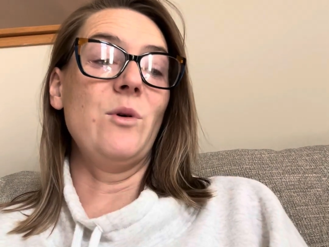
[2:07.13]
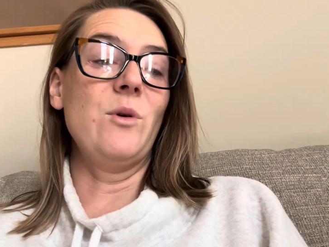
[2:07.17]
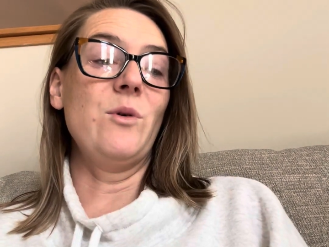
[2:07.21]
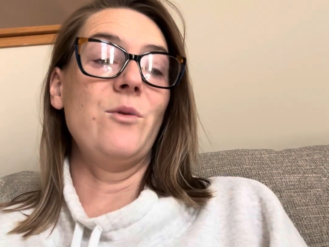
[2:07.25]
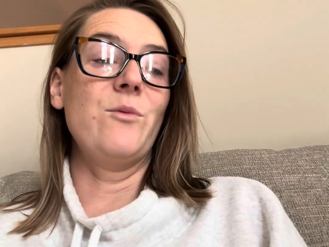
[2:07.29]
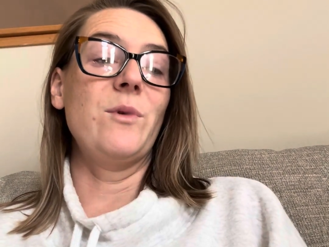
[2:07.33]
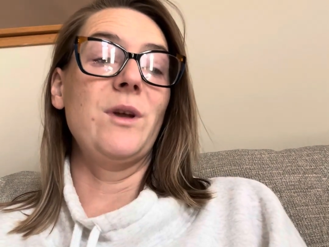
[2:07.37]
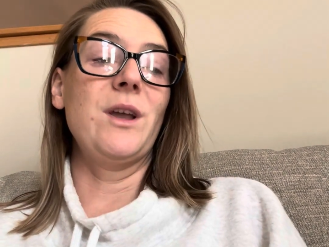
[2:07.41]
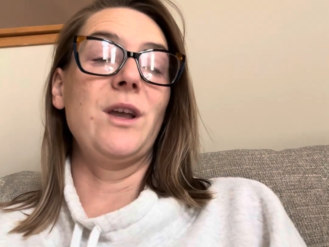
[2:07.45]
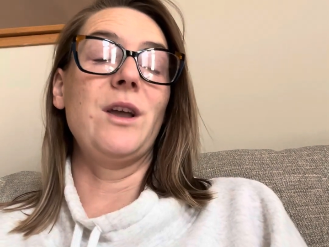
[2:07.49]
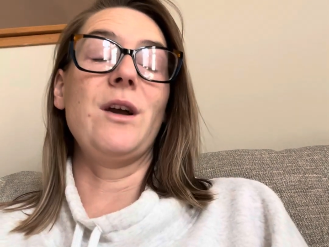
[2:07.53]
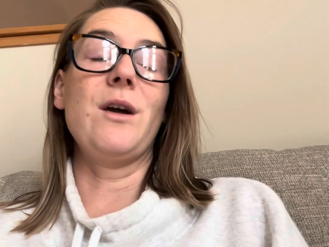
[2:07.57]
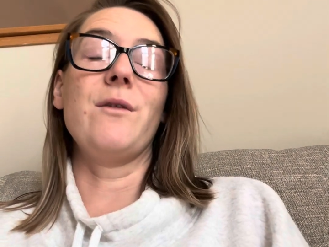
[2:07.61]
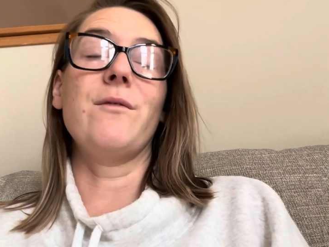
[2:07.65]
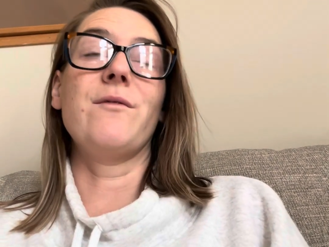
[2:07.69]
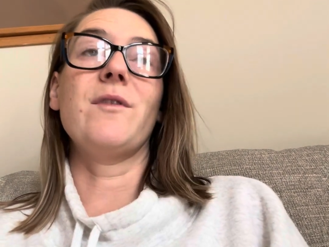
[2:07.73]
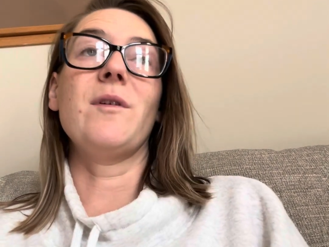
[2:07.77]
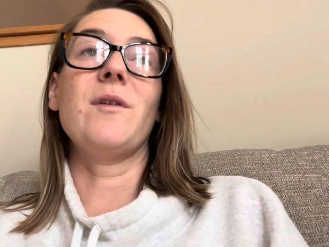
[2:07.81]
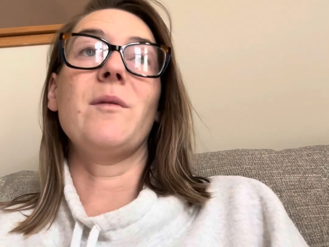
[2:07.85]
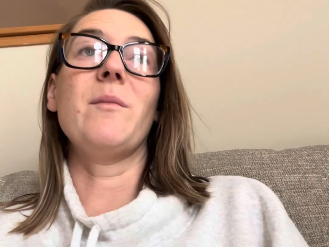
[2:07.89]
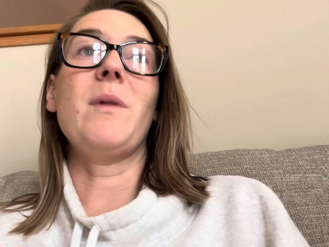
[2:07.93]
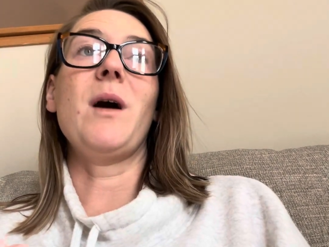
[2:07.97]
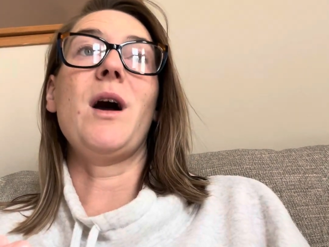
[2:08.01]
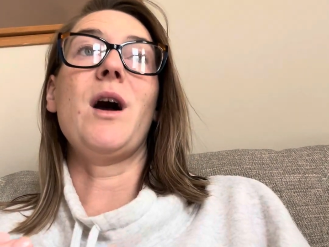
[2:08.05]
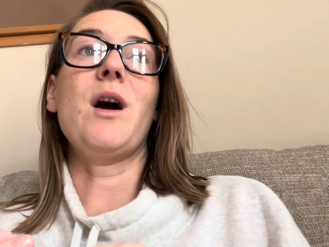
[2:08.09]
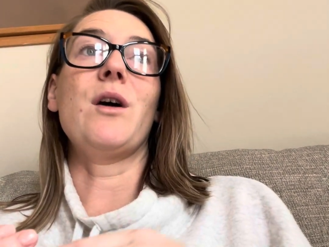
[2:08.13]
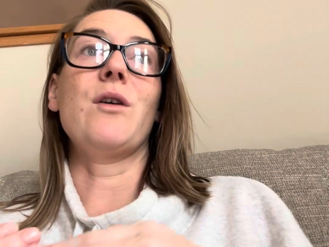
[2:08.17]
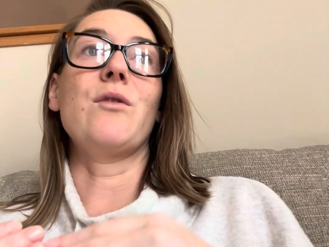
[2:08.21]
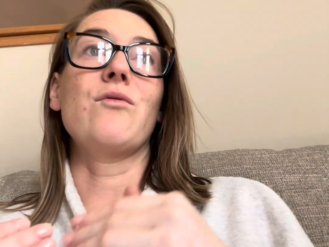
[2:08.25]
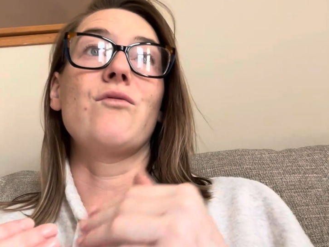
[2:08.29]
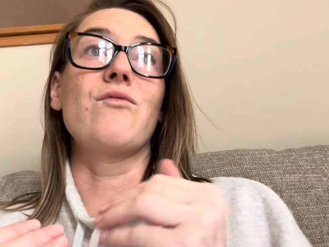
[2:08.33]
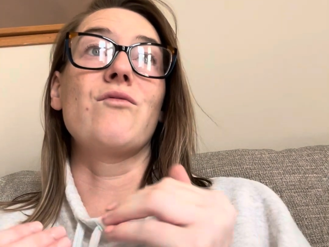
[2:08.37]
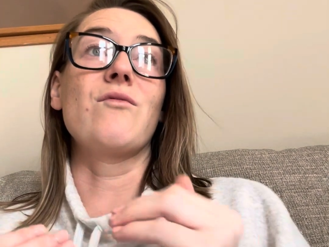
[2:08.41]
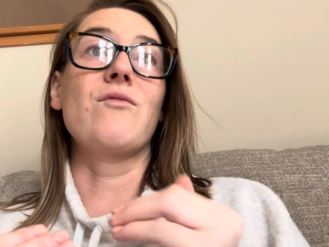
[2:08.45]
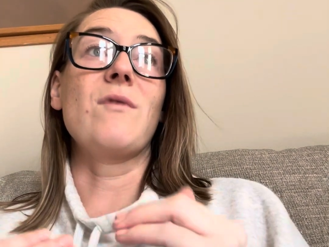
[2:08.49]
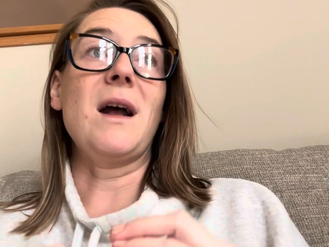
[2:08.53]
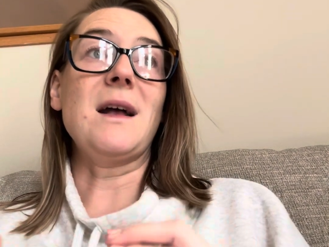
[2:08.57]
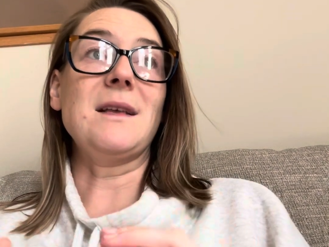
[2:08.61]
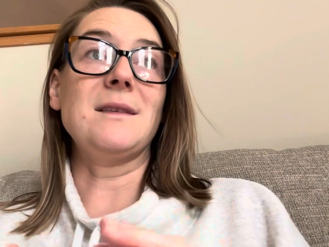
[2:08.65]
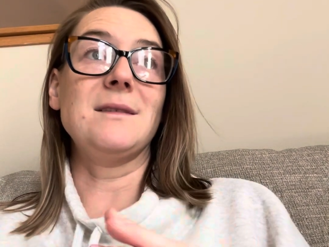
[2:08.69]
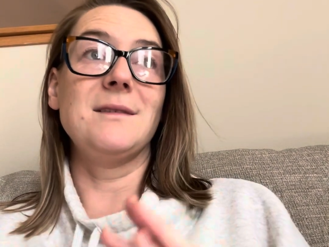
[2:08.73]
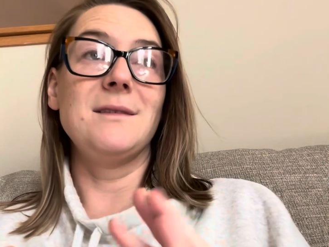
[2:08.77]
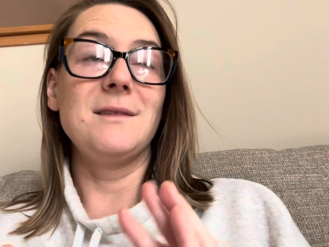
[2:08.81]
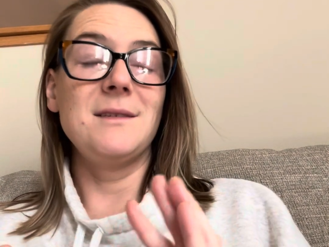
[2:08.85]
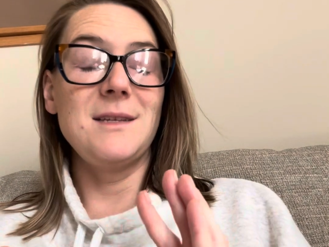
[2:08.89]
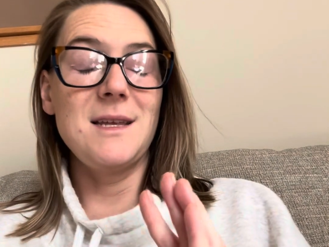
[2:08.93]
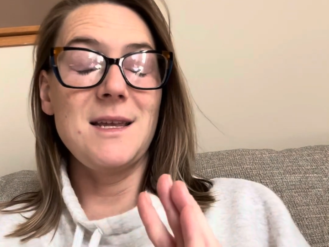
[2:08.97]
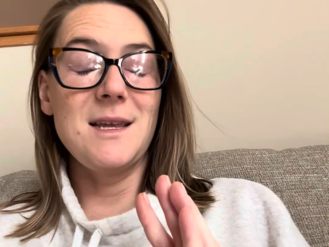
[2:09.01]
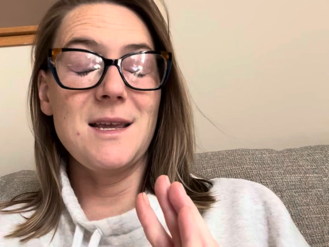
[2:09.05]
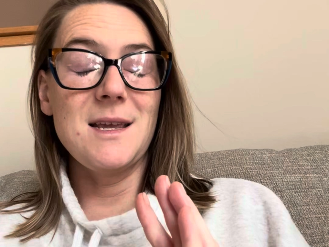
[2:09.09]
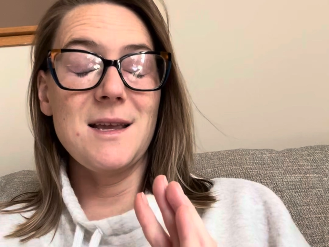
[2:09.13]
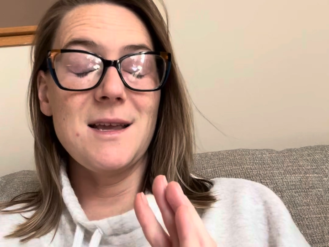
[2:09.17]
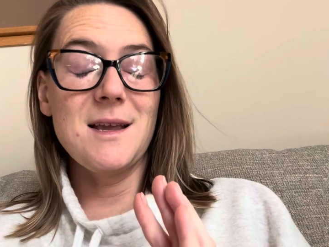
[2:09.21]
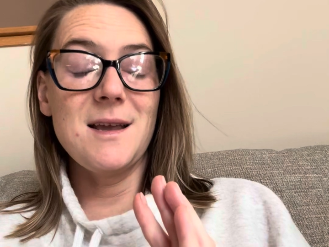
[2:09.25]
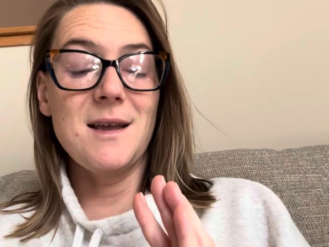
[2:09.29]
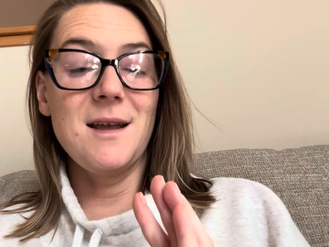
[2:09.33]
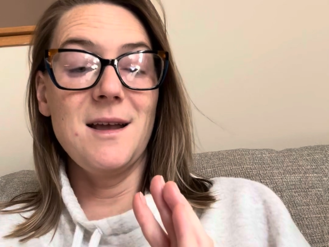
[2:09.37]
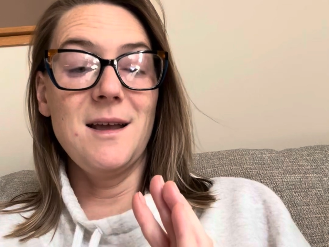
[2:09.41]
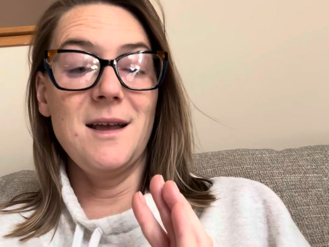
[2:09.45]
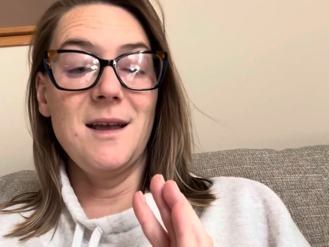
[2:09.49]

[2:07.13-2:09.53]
we go from our resting